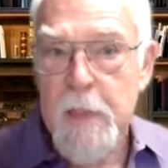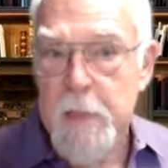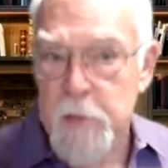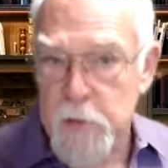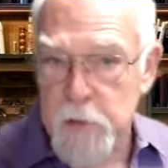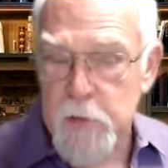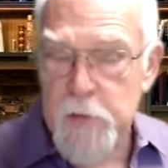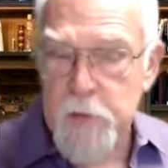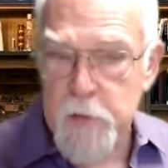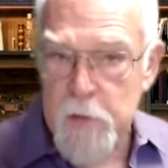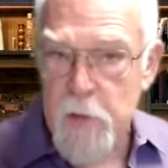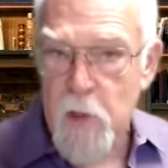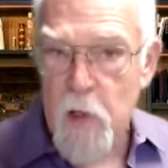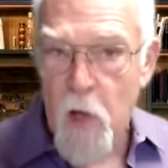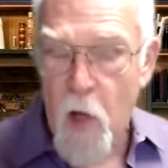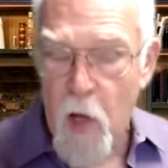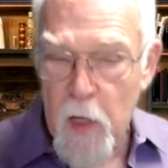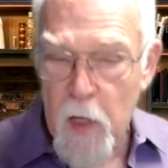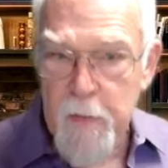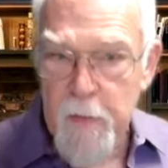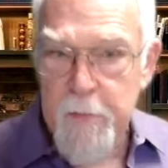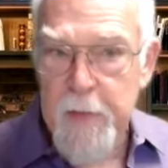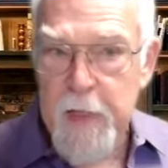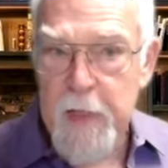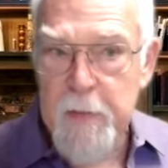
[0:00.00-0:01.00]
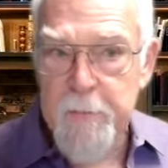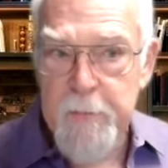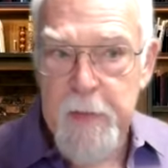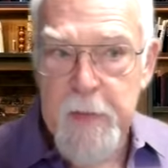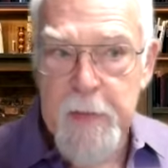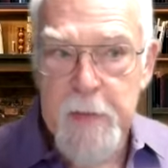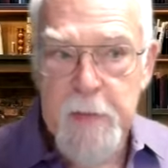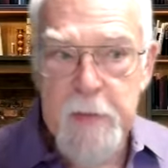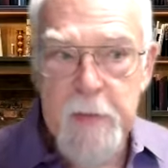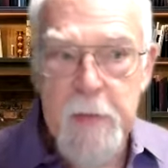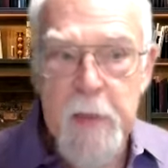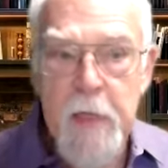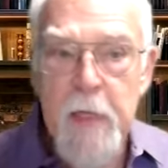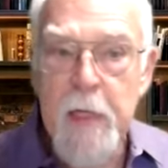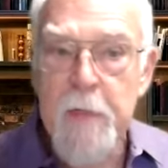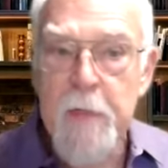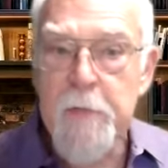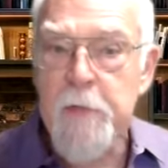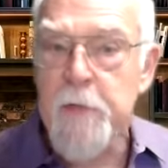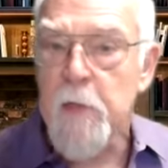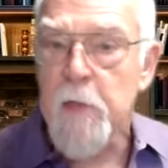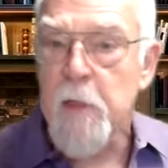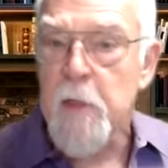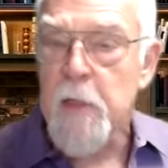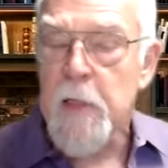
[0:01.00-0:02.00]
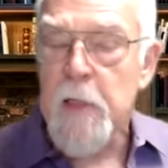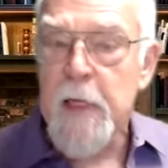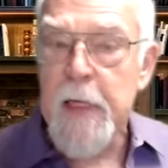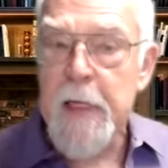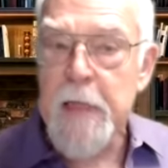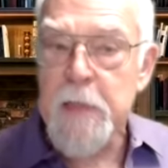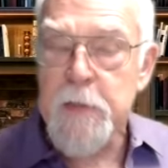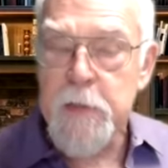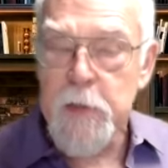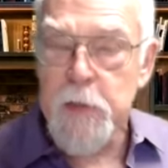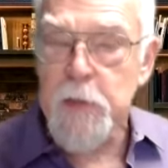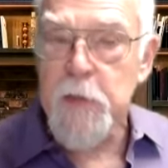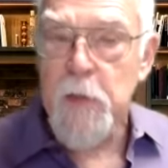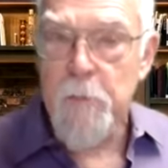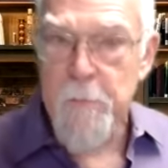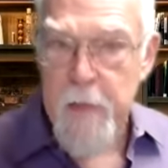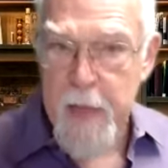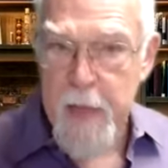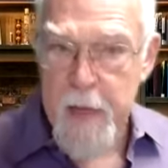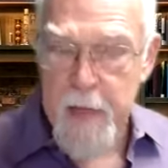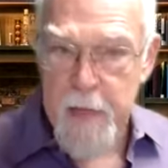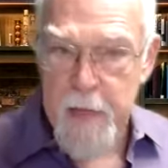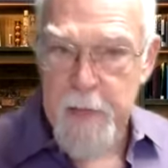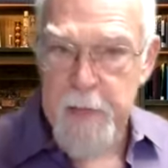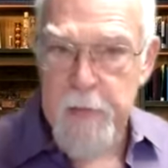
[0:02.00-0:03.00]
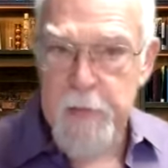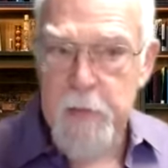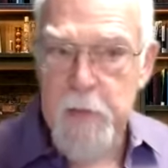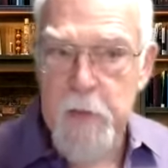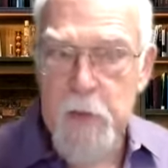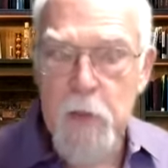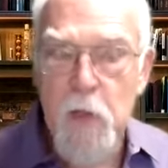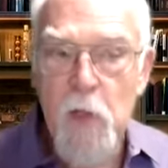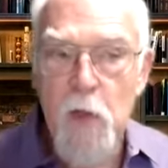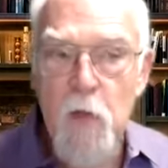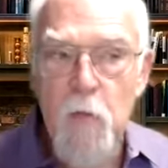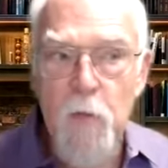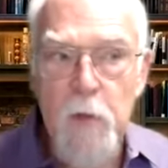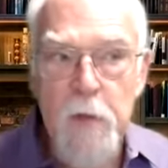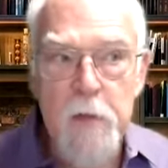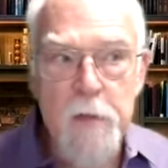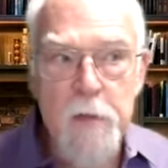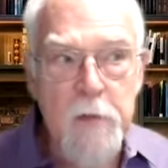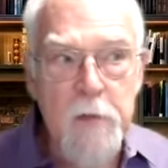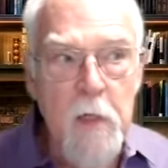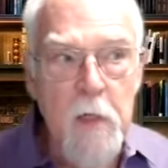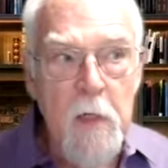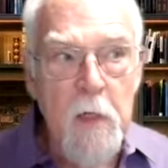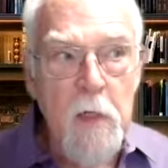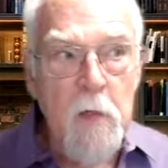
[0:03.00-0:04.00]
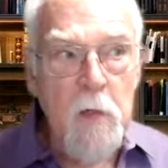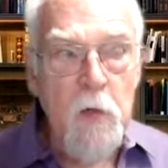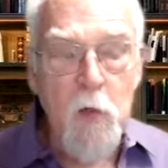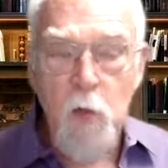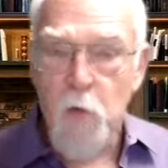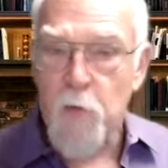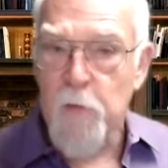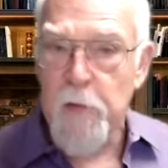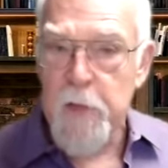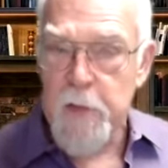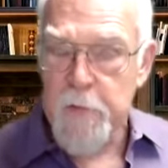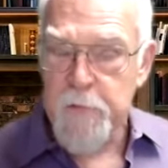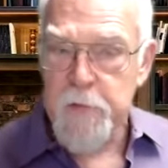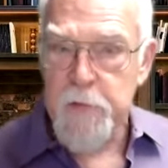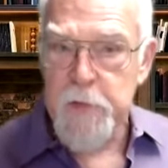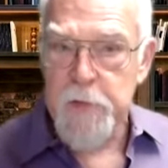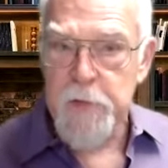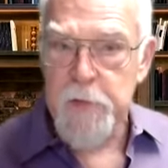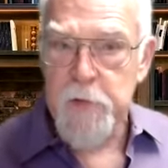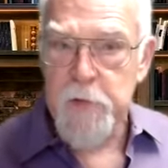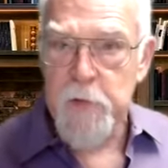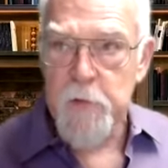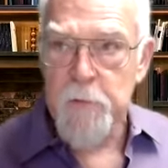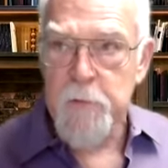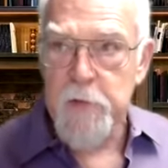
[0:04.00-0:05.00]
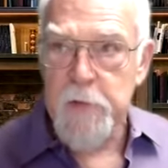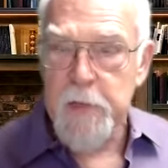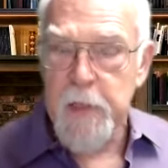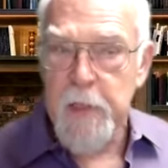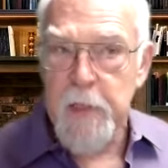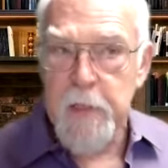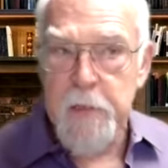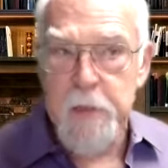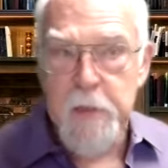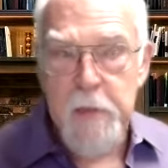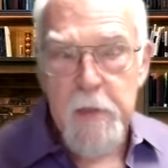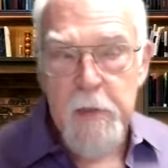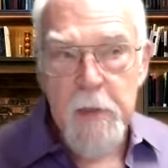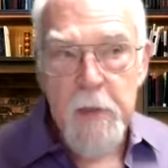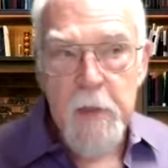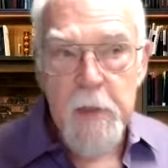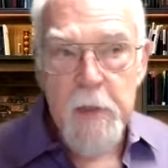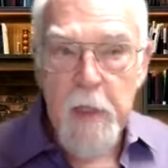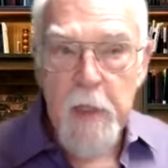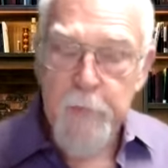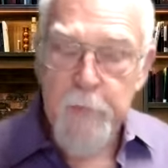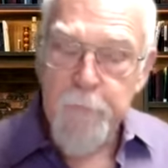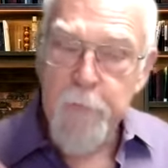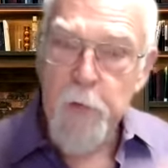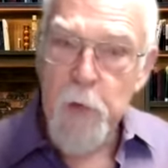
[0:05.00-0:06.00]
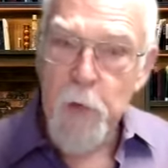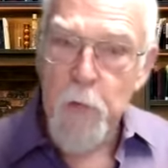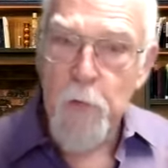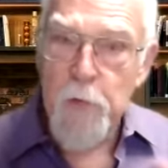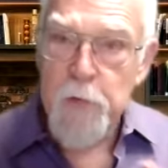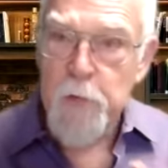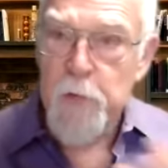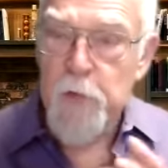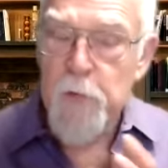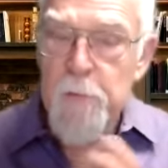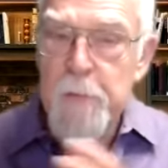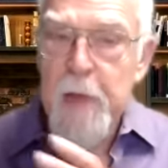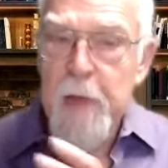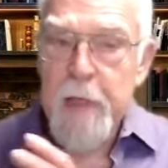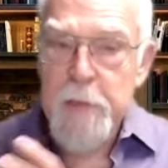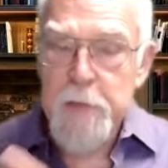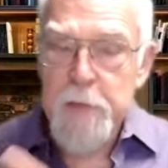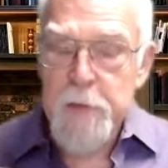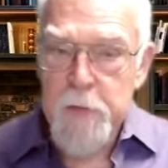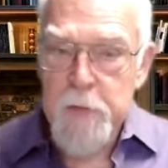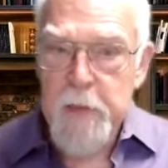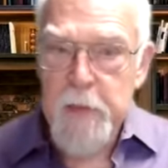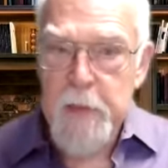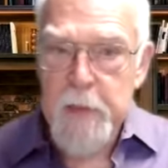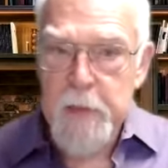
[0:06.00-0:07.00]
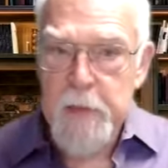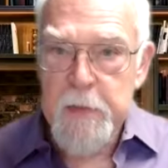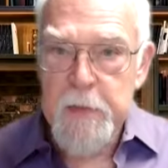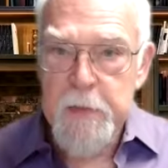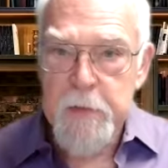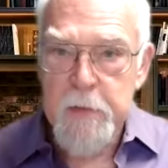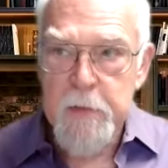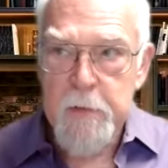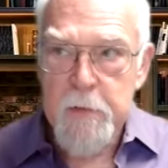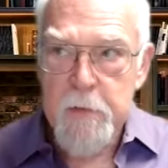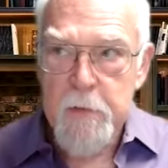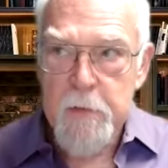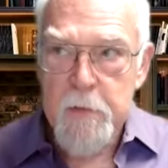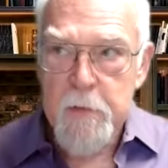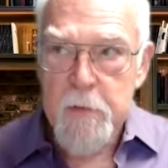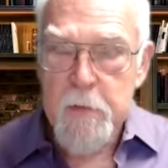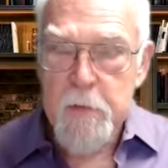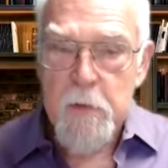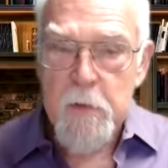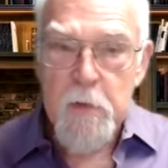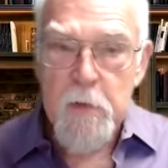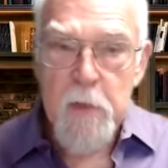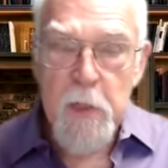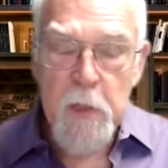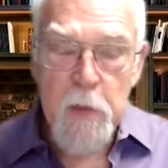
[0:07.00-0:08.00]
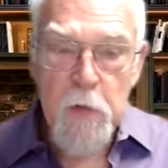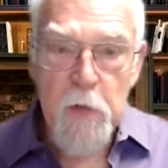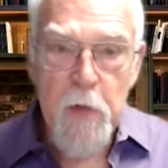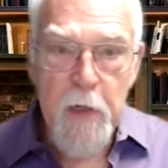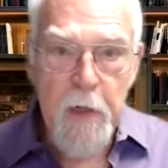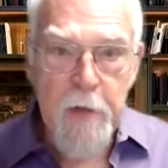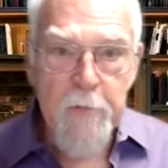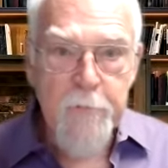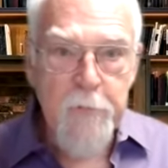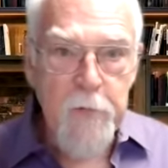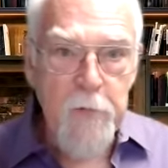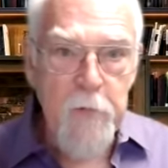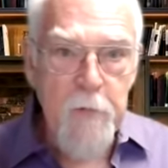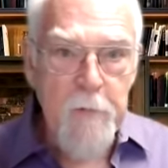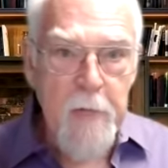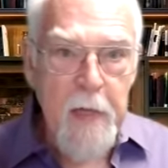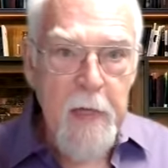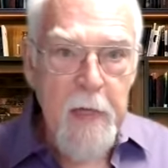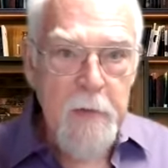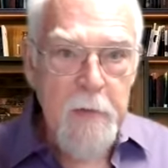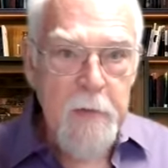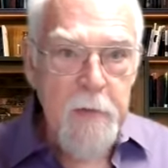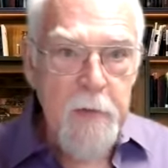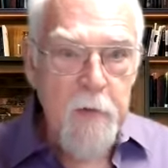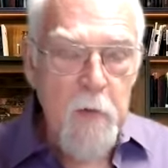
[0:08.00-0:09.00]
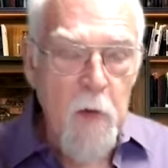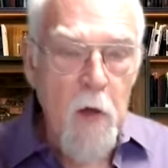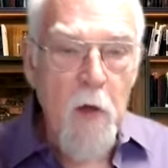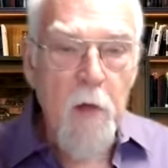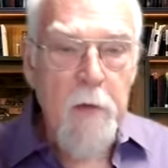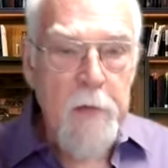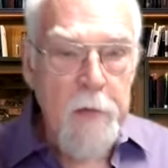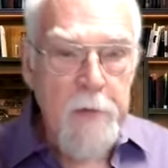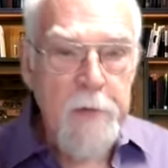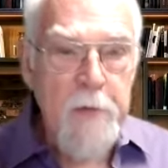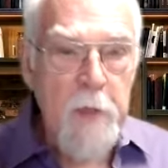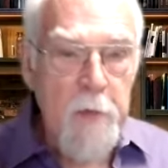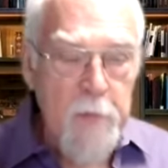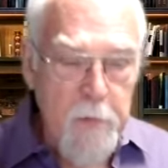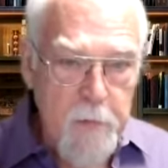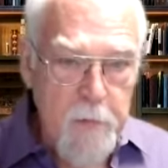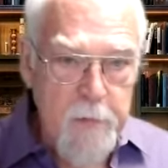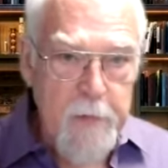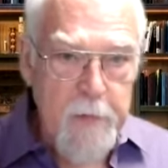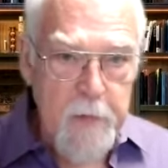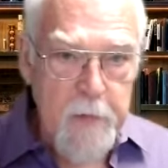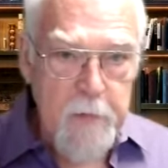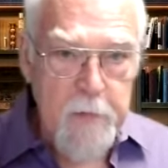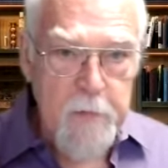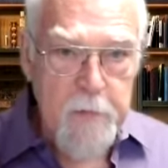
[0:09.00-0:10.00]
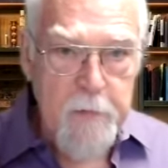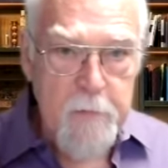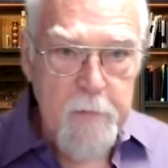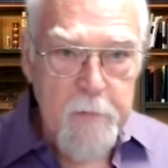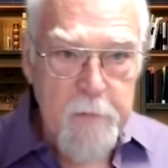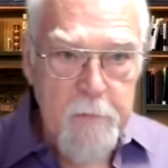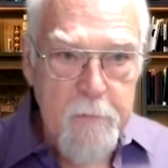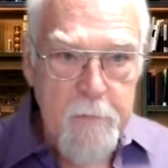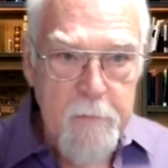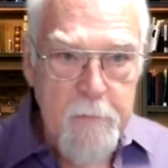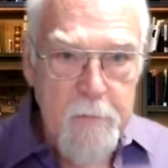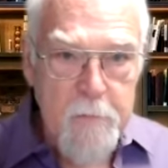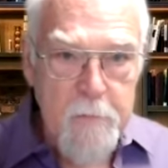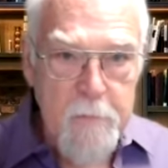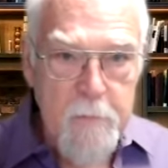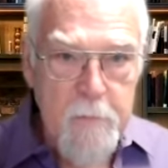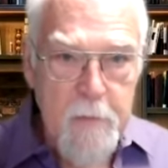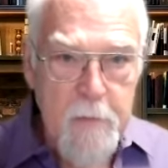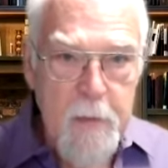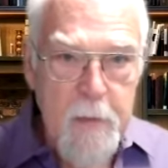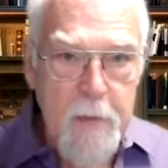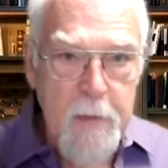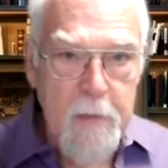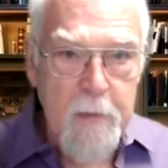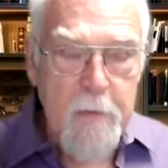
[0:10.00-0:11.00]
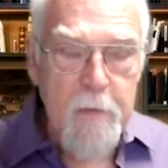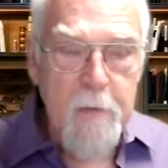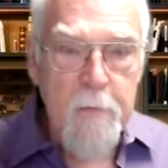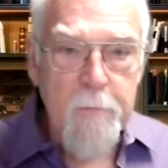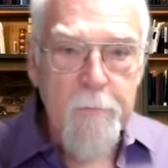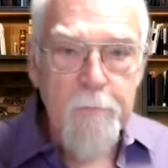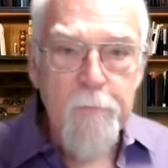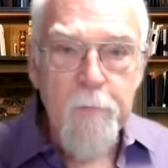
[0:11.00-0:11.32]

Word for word: It's just automatic piece. It it's a demand. In other words, the creative system says if you're going to imagine this, then you have to imagine all these other things, right?